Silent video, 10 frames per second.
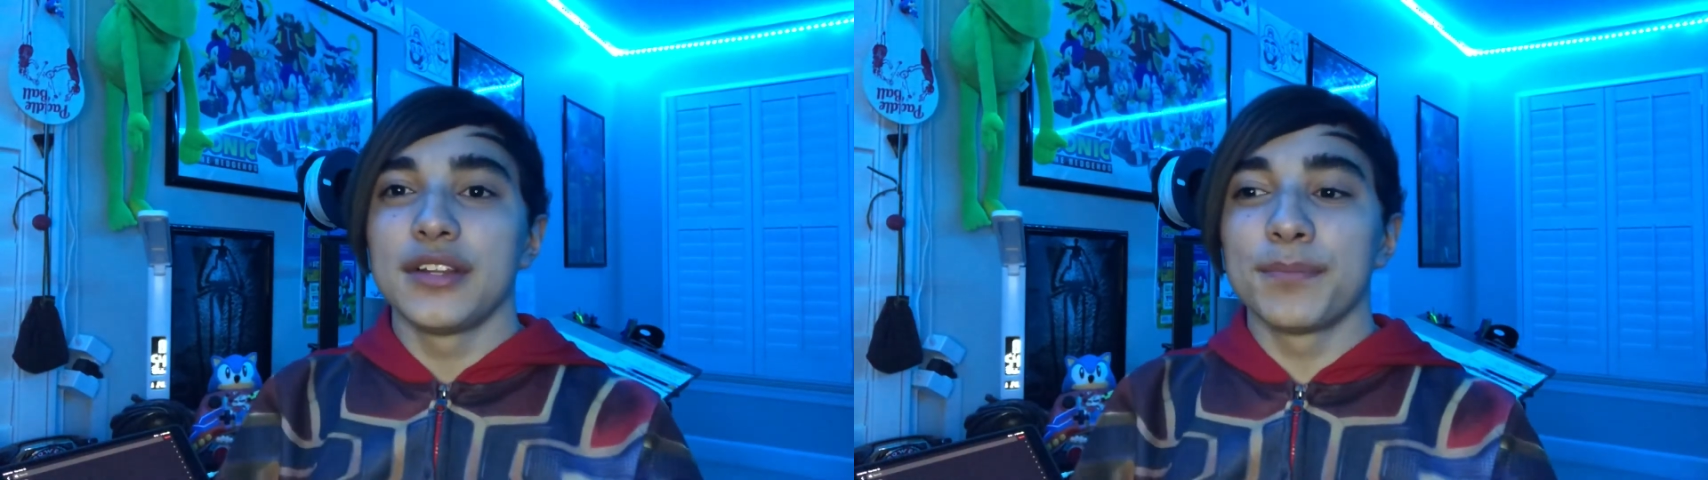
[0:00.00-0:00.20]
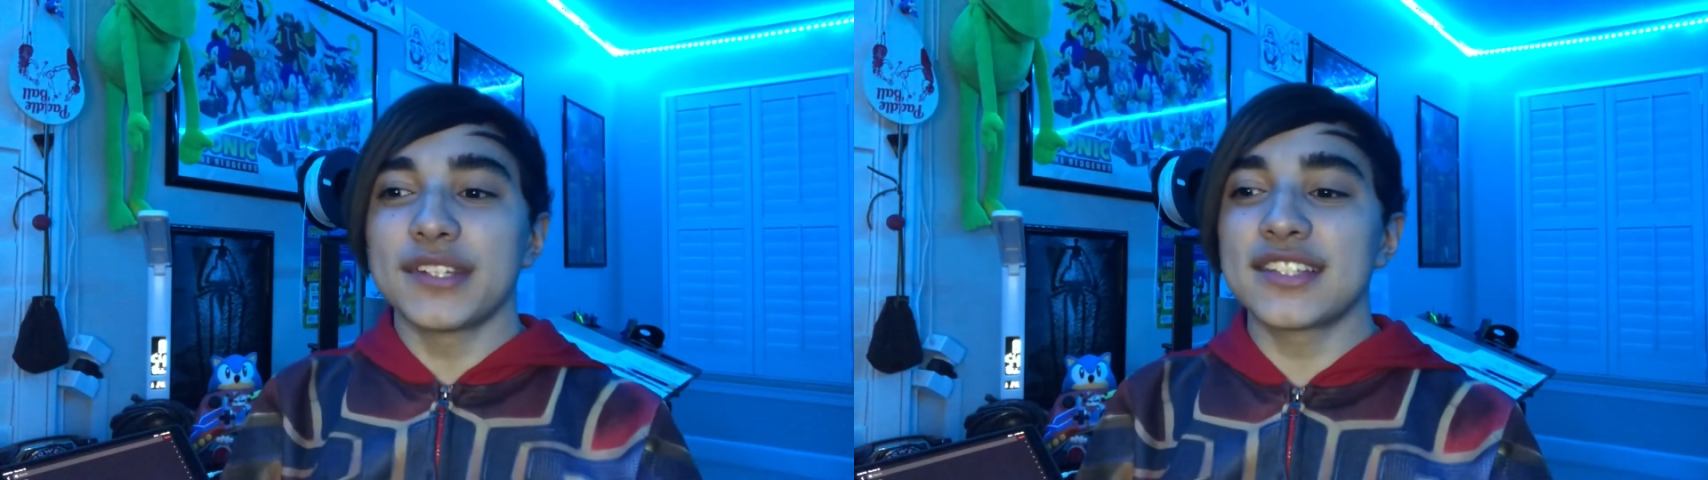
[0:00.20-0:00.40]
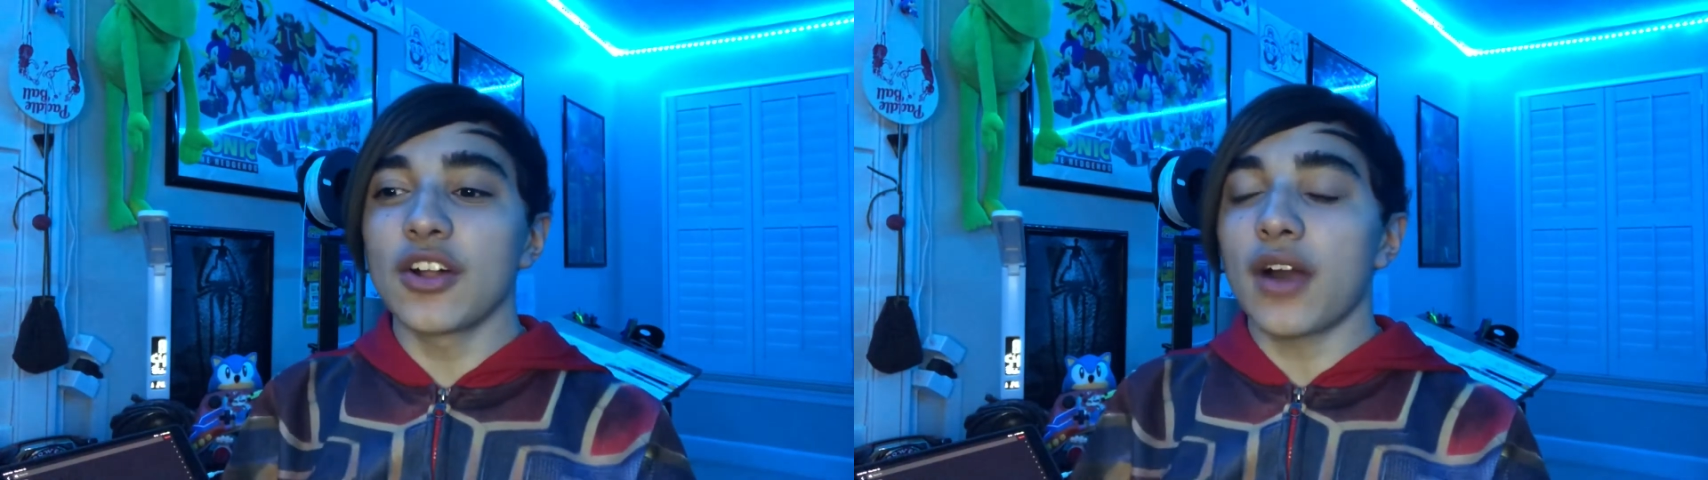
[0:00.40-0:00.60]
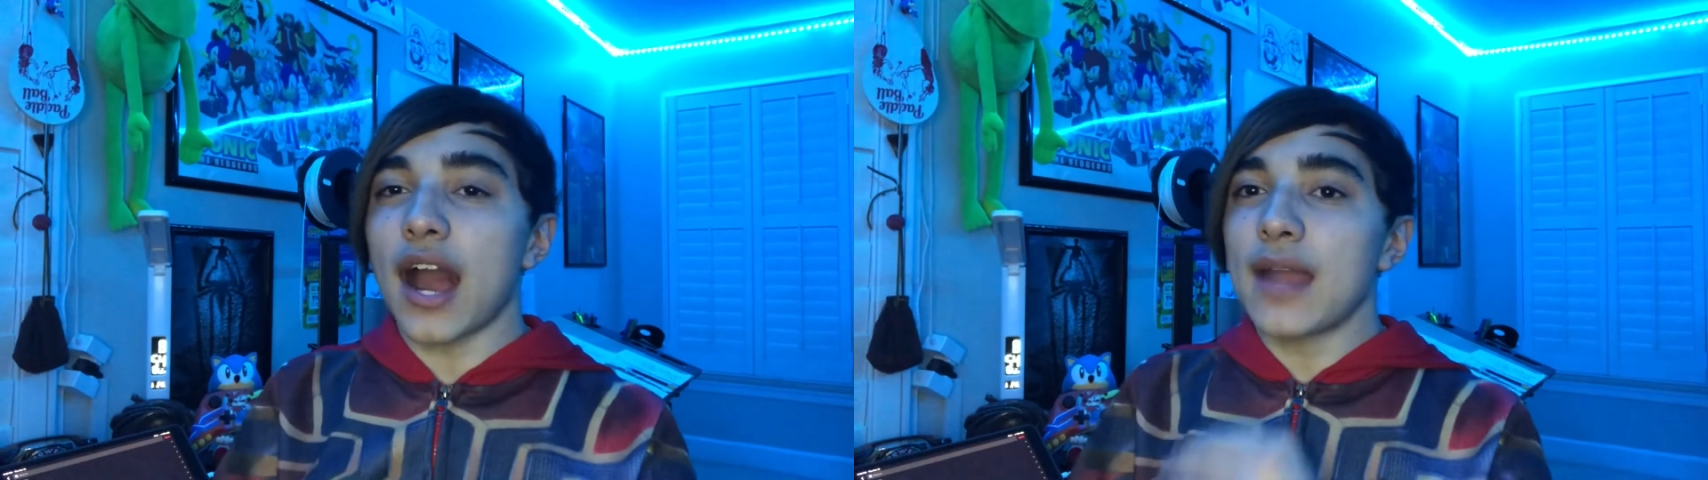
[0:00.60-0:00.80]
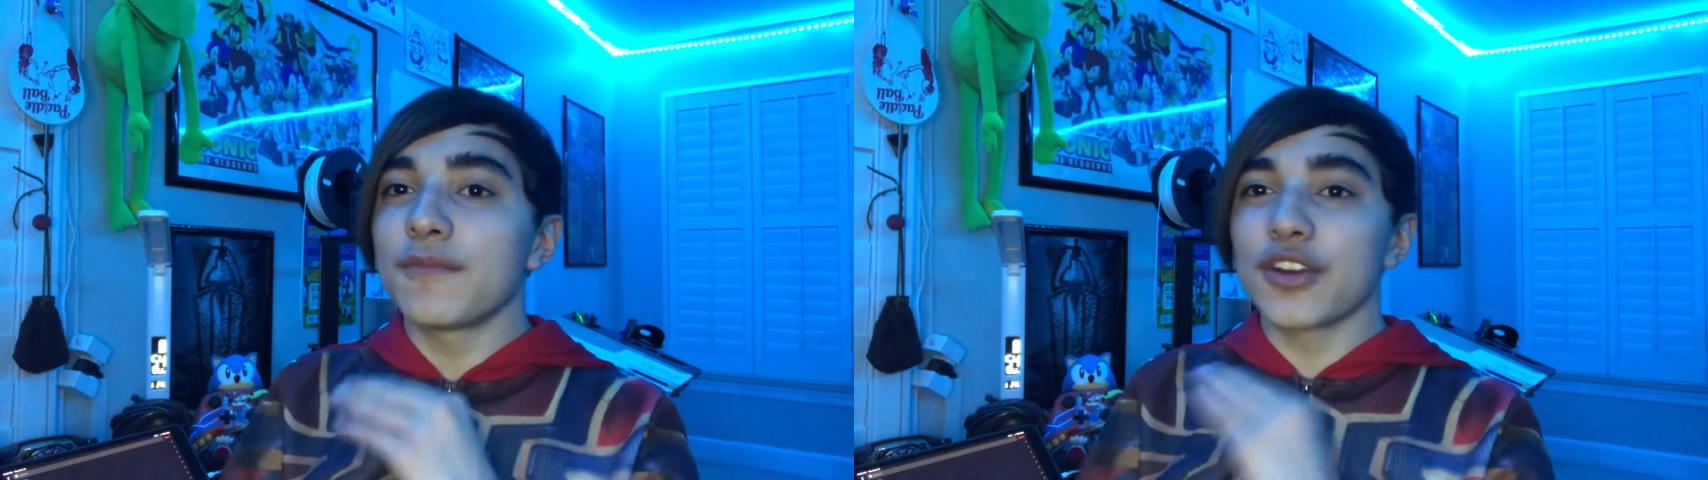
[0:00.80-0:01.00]
But still,
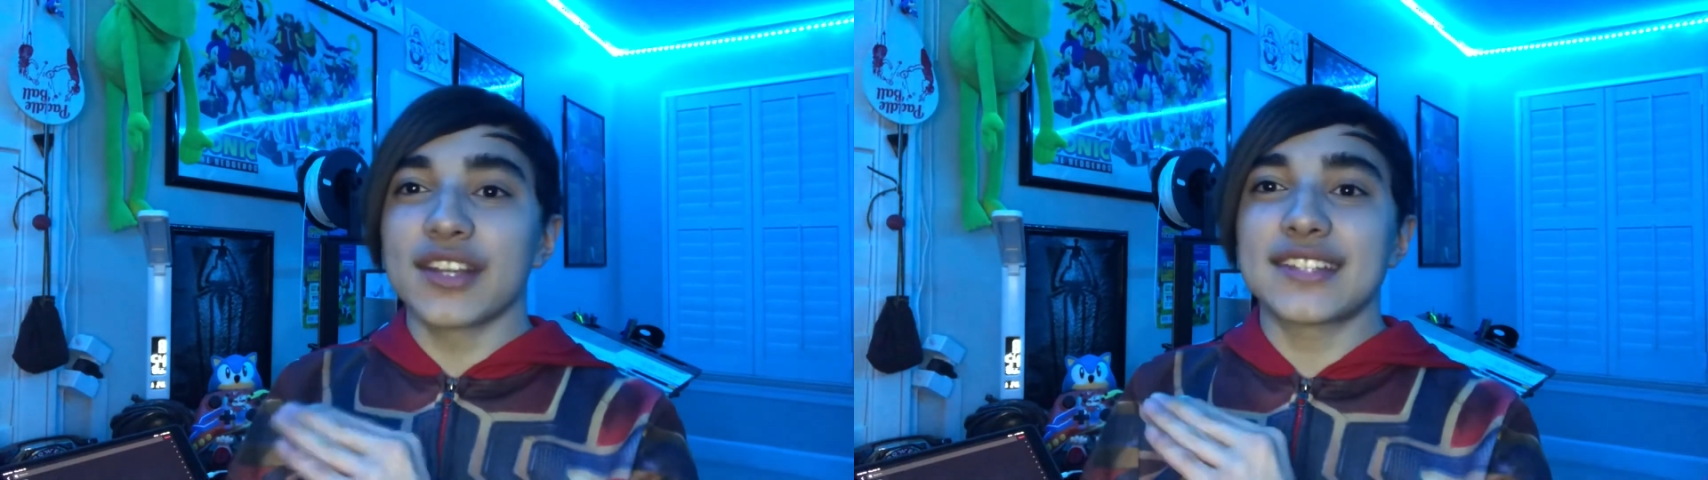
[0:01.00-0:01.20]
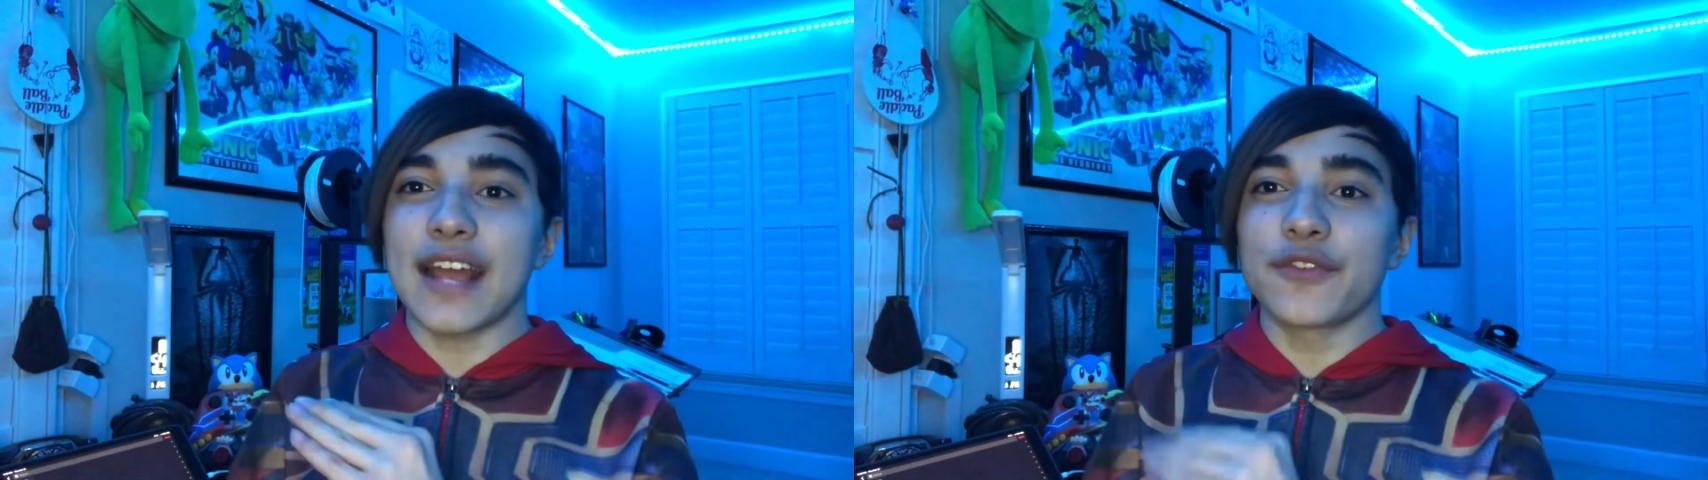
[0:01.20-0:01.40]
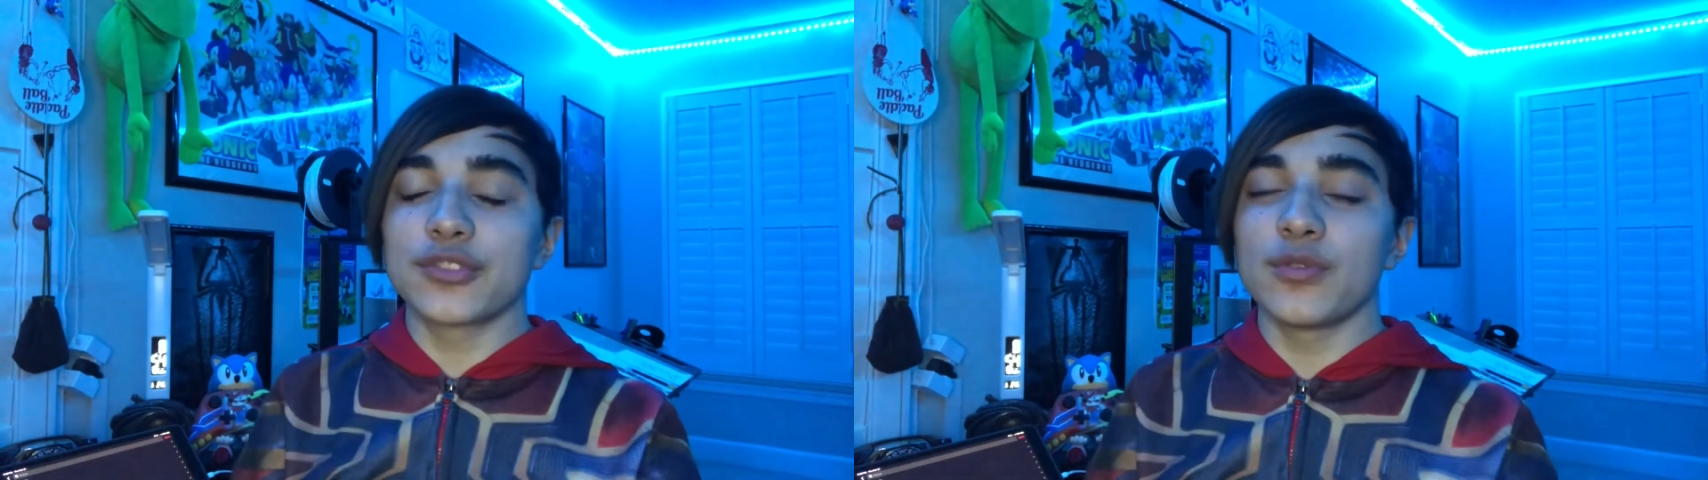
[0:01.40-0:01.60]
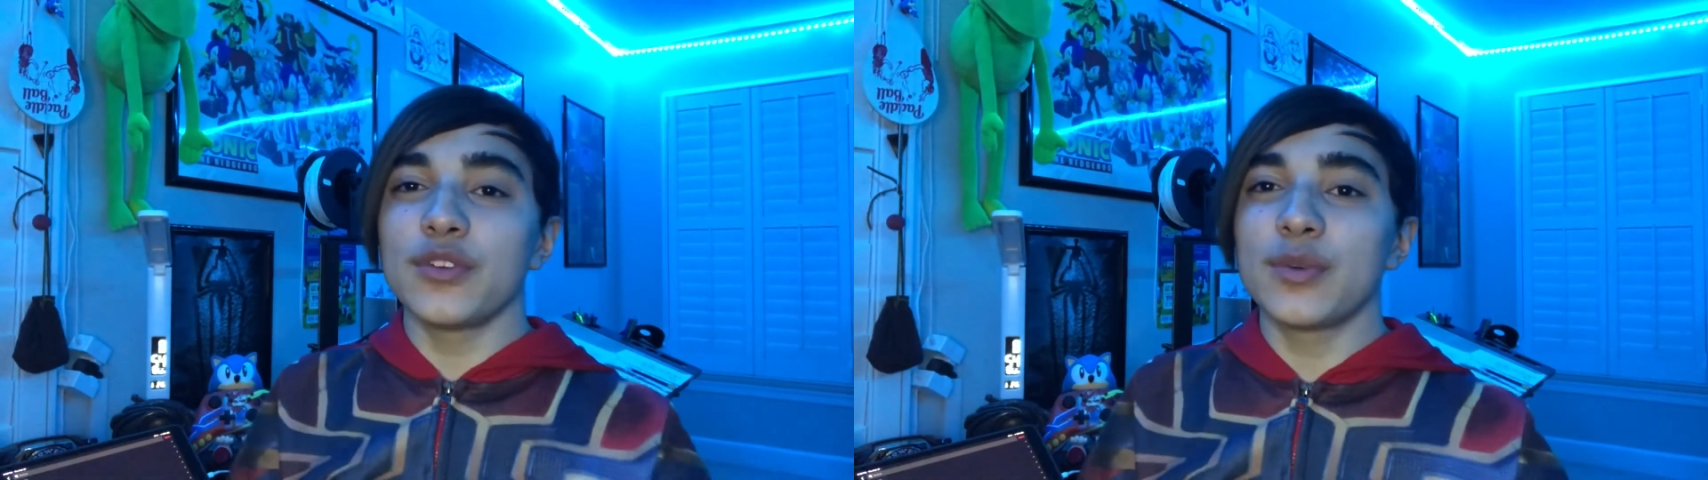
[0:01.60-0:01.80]
I'm very excited for this movie.